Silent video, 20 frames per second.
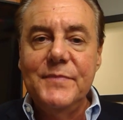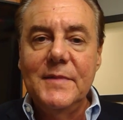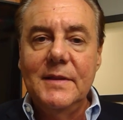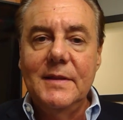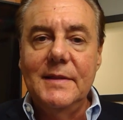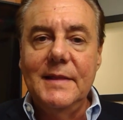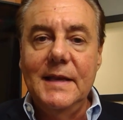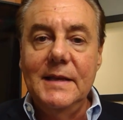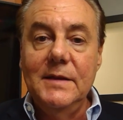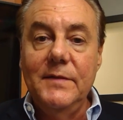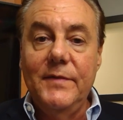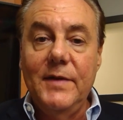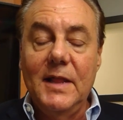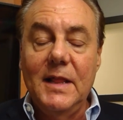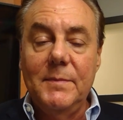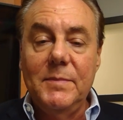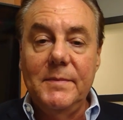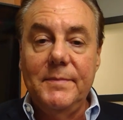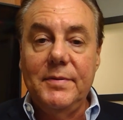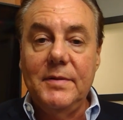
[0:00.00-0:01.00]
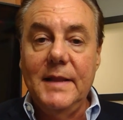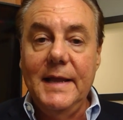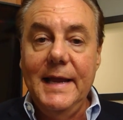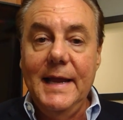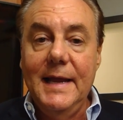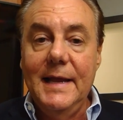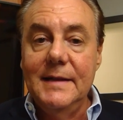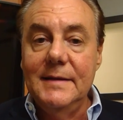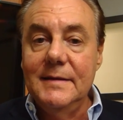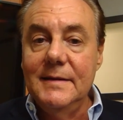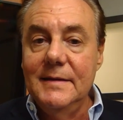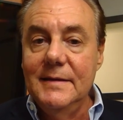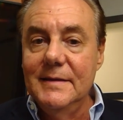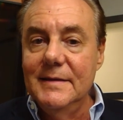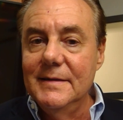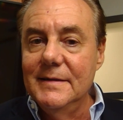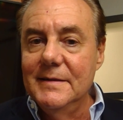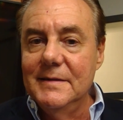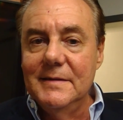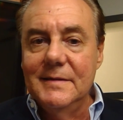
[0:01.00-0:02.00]
to then develop a plan.
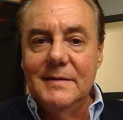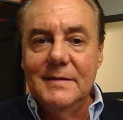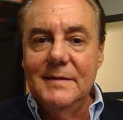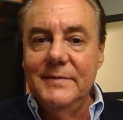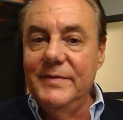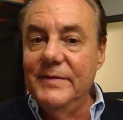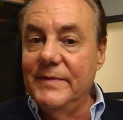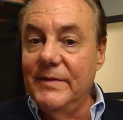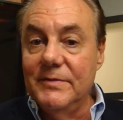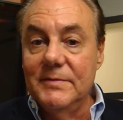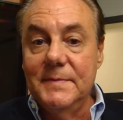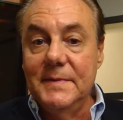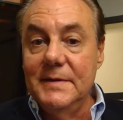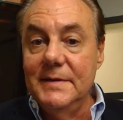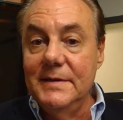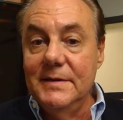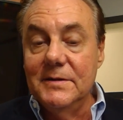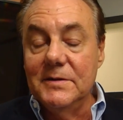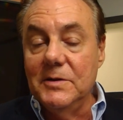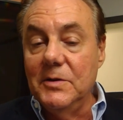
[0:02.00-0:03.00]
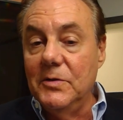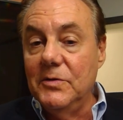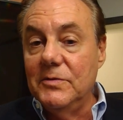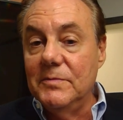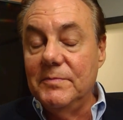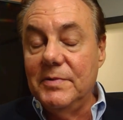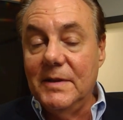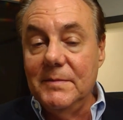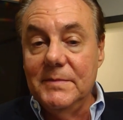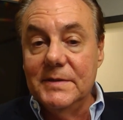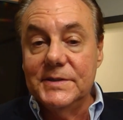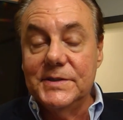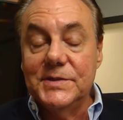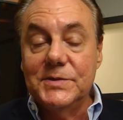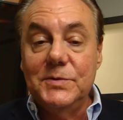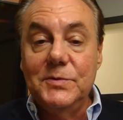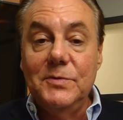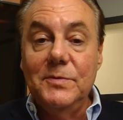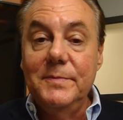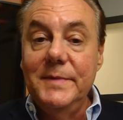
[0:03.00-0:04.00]
If you've ever been to your local public
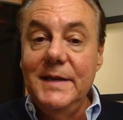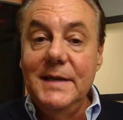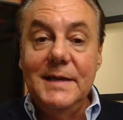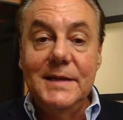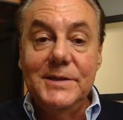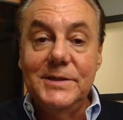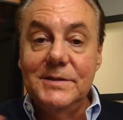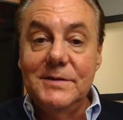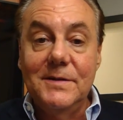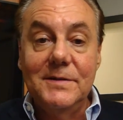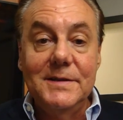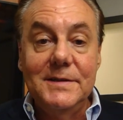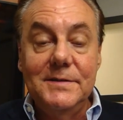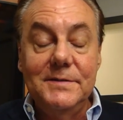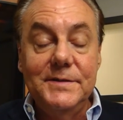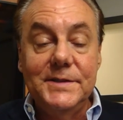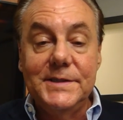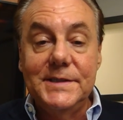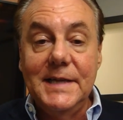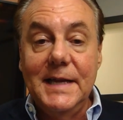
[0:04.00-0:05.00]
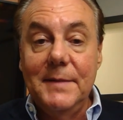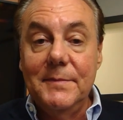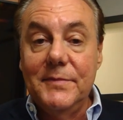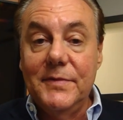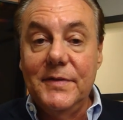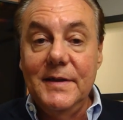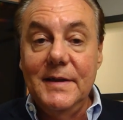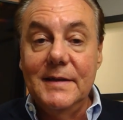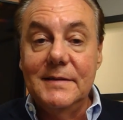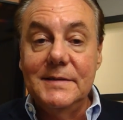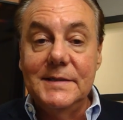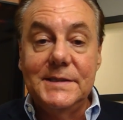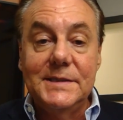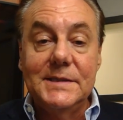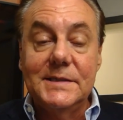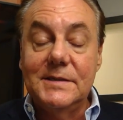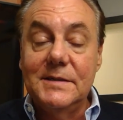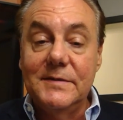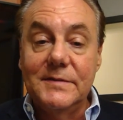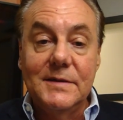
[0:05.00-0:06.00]
school meetings, you know they do the same thing. This
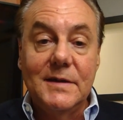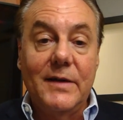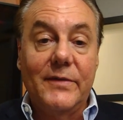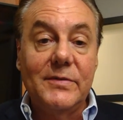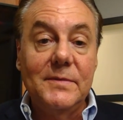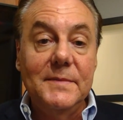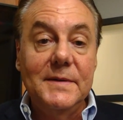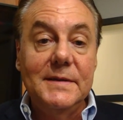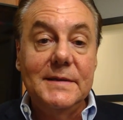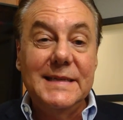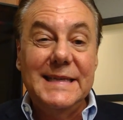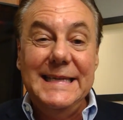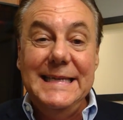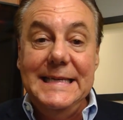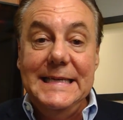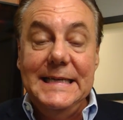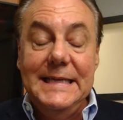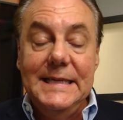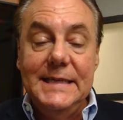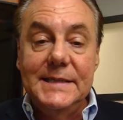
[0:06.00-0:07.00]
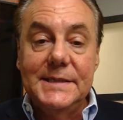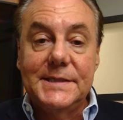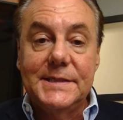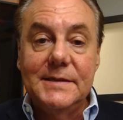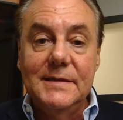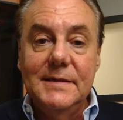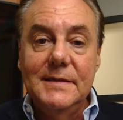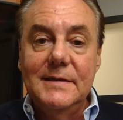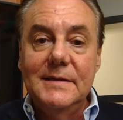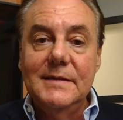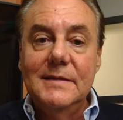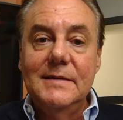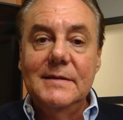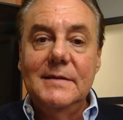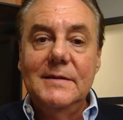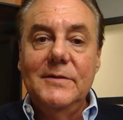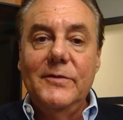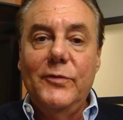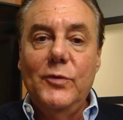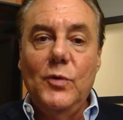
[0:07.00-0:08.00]
is sort of government ease
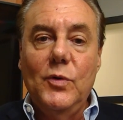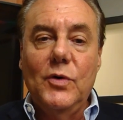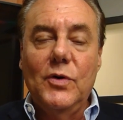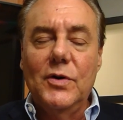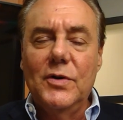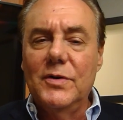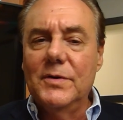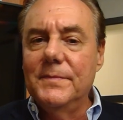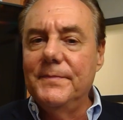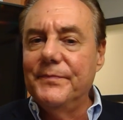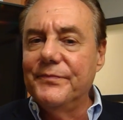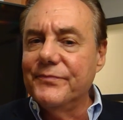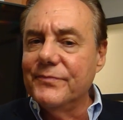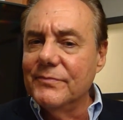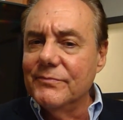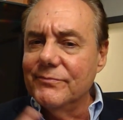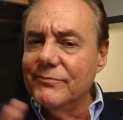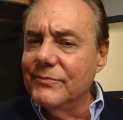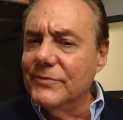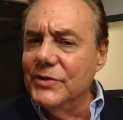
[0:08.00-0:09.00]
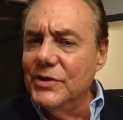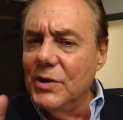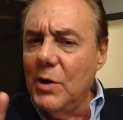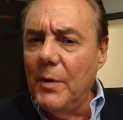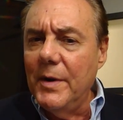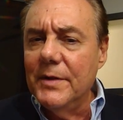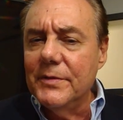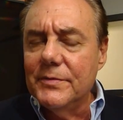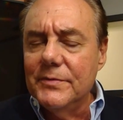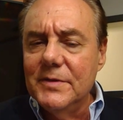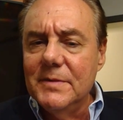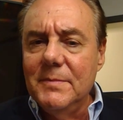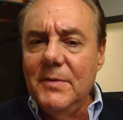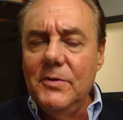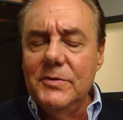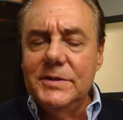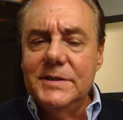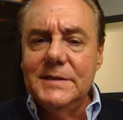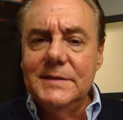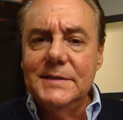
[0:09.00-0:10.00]
for going through the
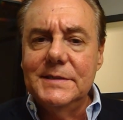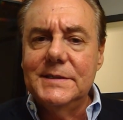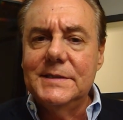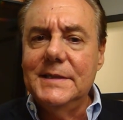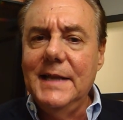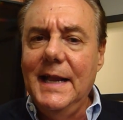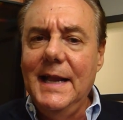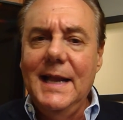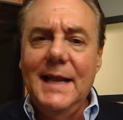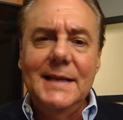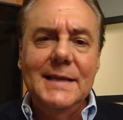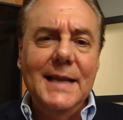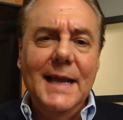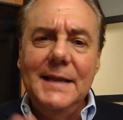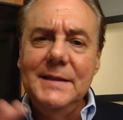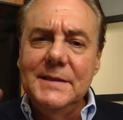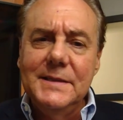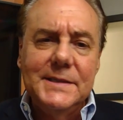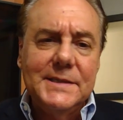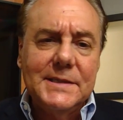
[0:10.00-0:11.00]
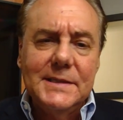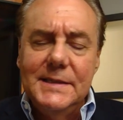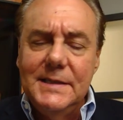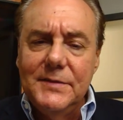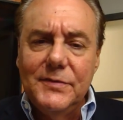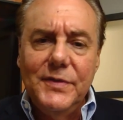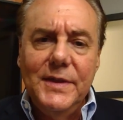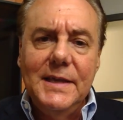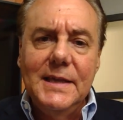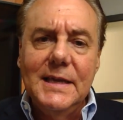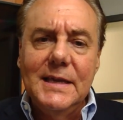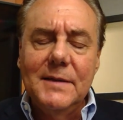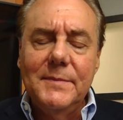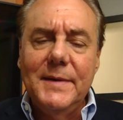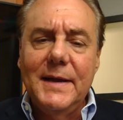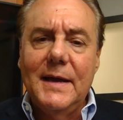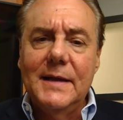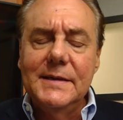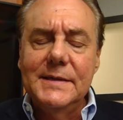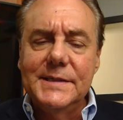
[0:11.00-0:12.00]
motions and endlessly thinking
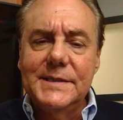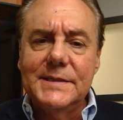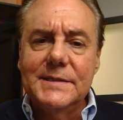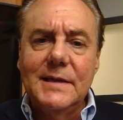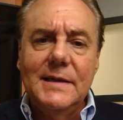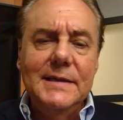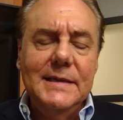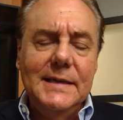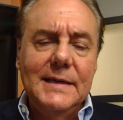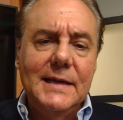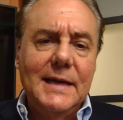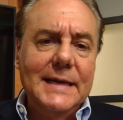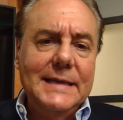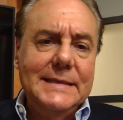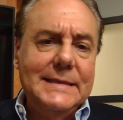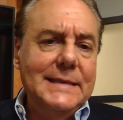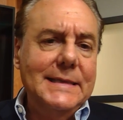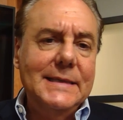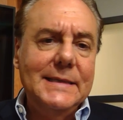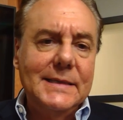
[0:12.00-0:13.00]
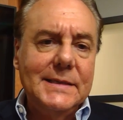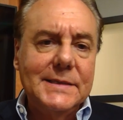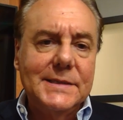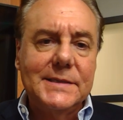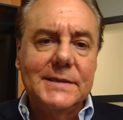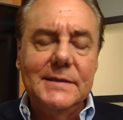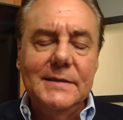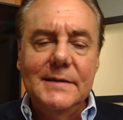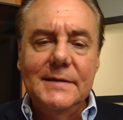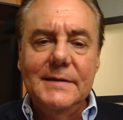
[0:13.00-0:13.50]
about and studying ideas.